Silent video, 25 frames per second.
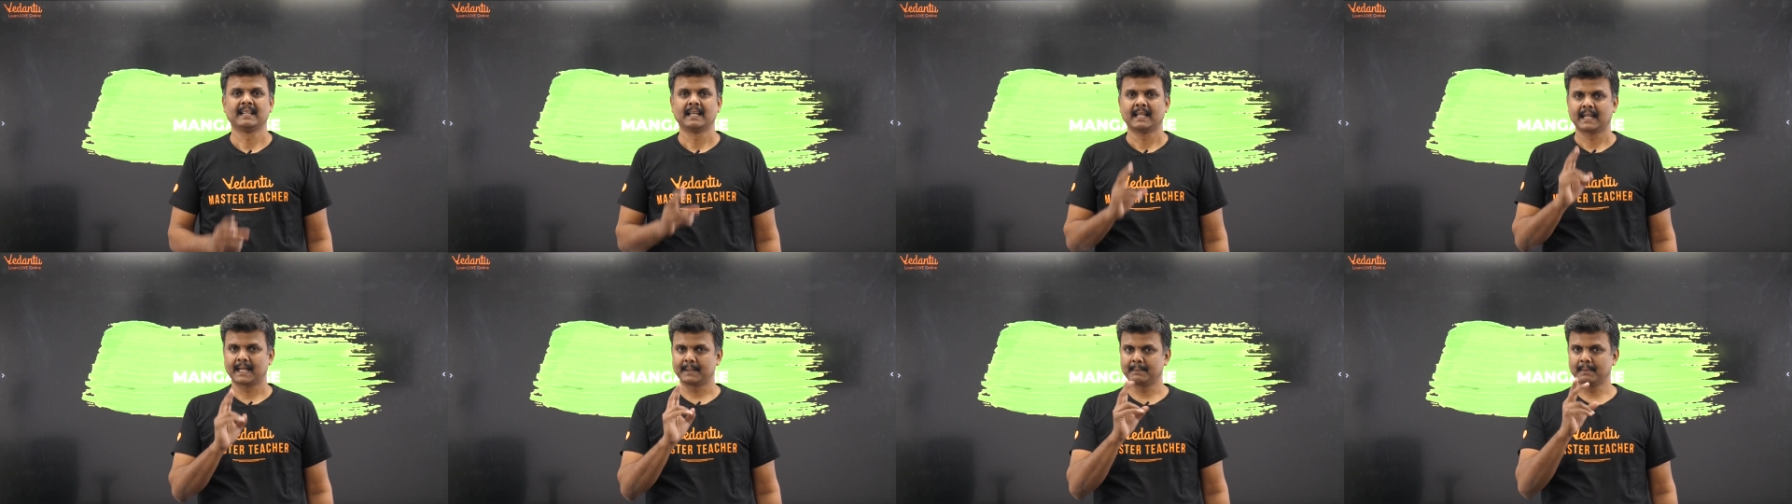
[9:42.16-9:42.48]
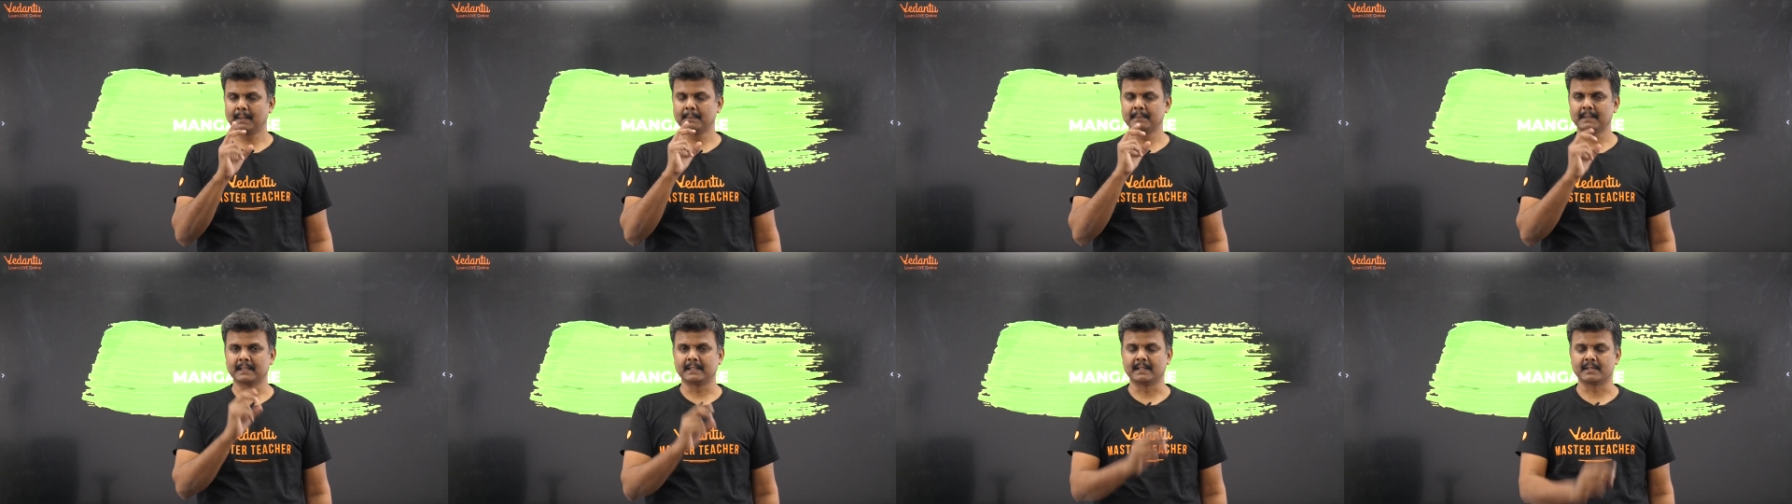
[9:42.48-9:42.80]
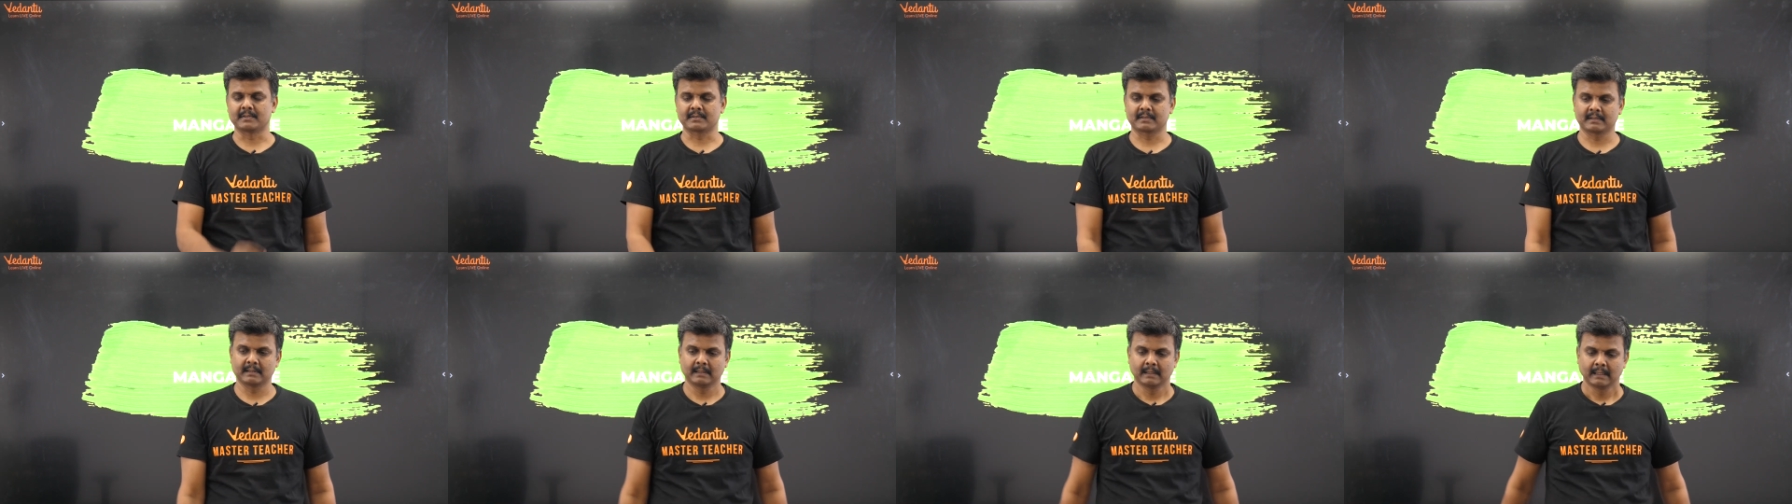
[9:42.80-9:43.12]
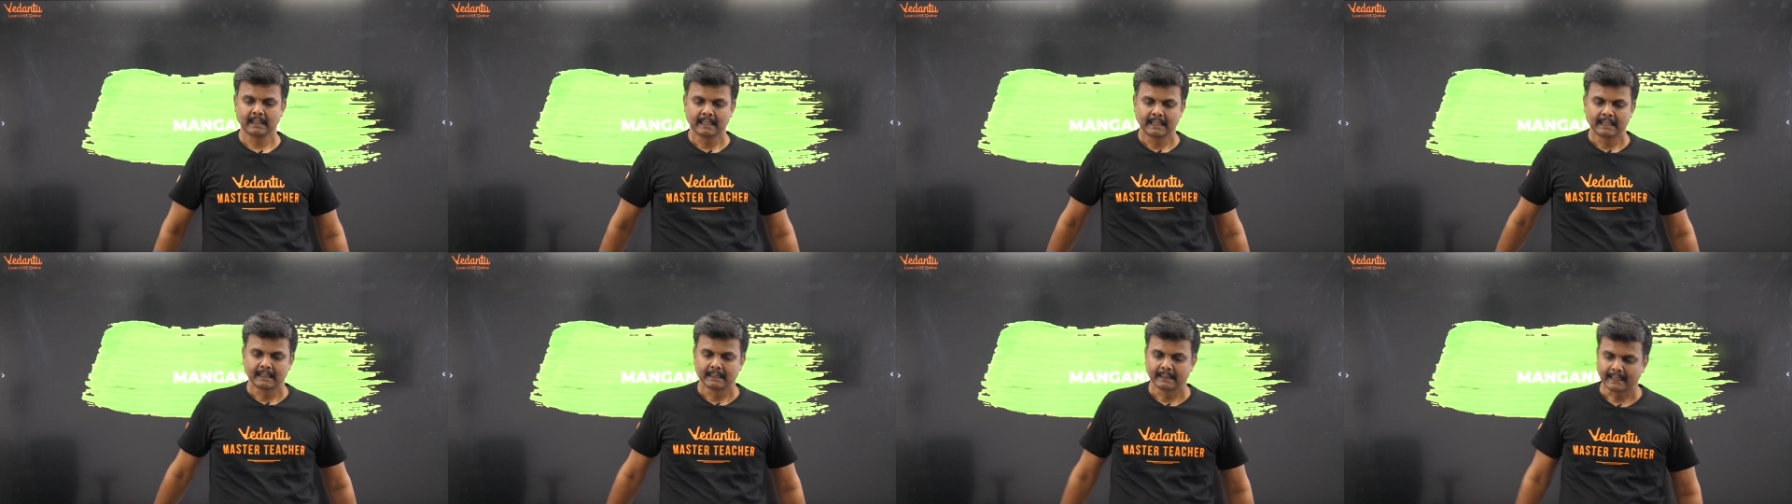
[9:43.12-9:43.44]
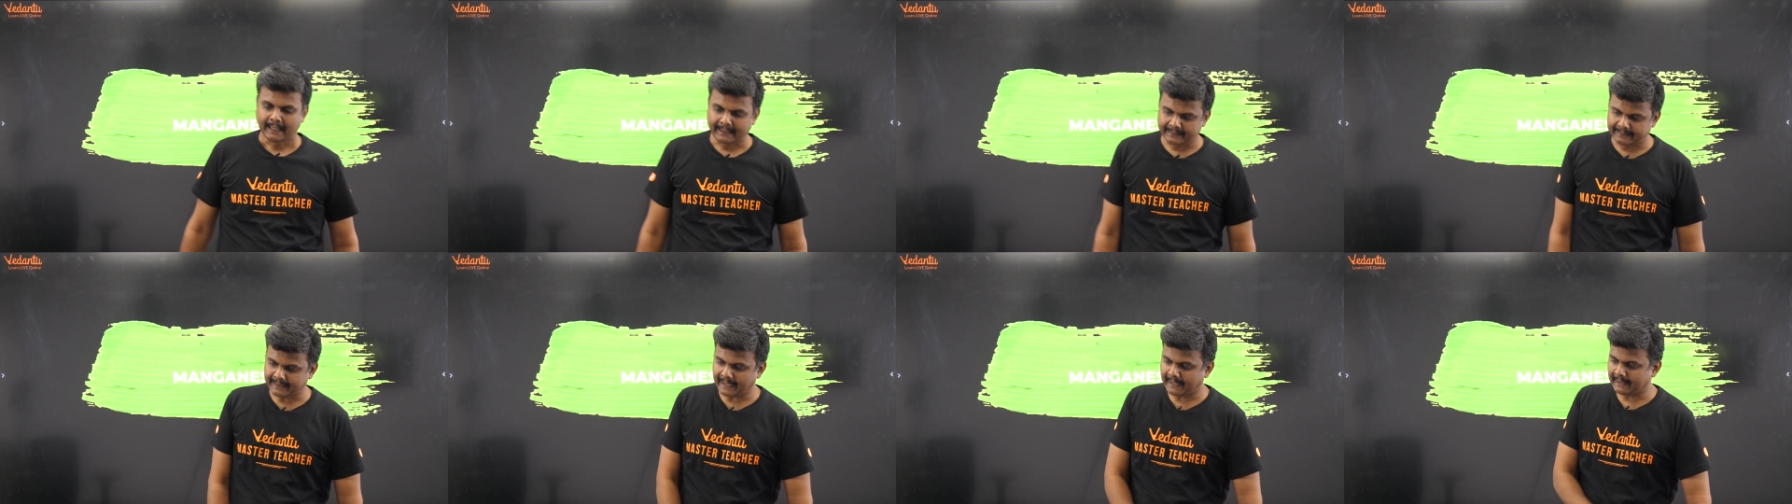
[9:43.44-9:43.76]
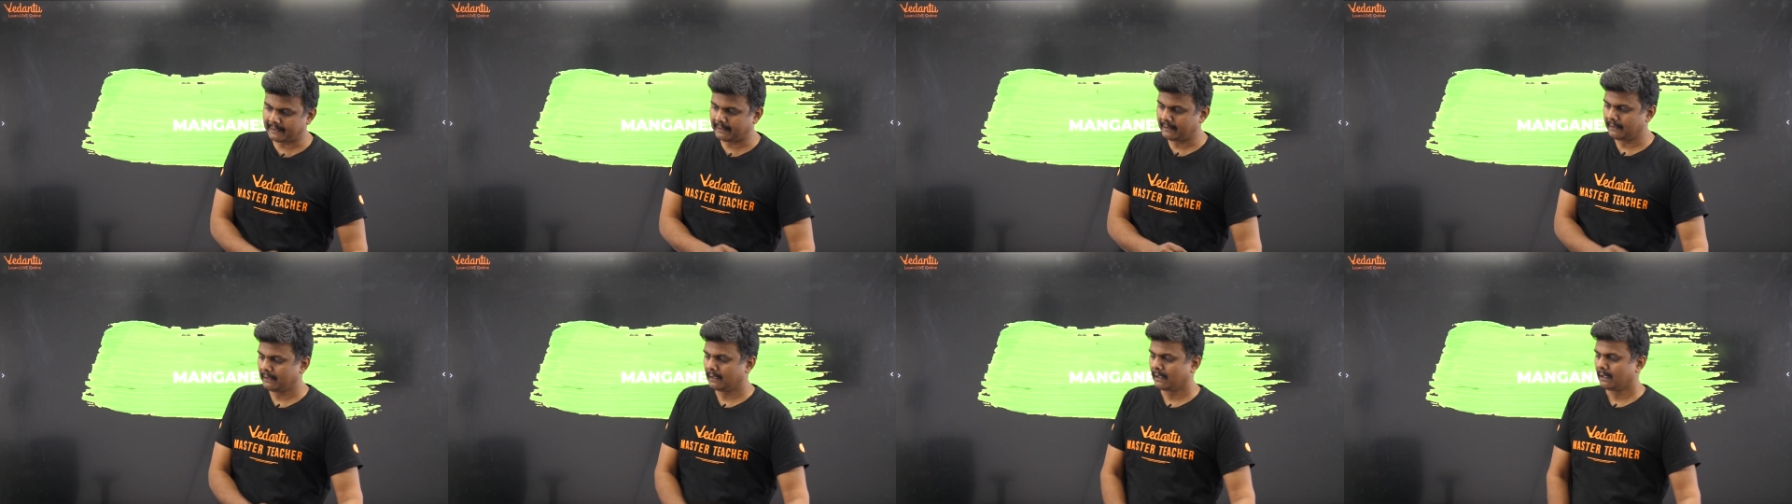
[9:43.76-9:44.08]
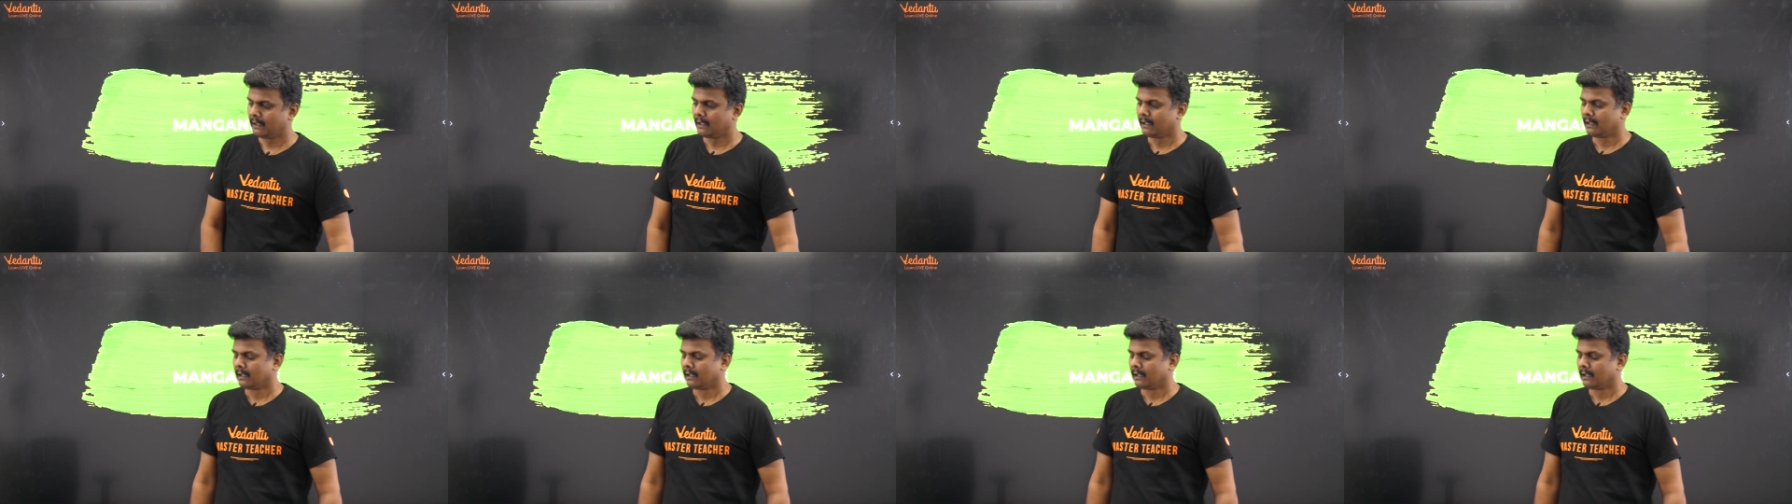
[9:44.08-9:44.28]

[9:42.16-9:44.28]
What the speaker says: Remember this. And then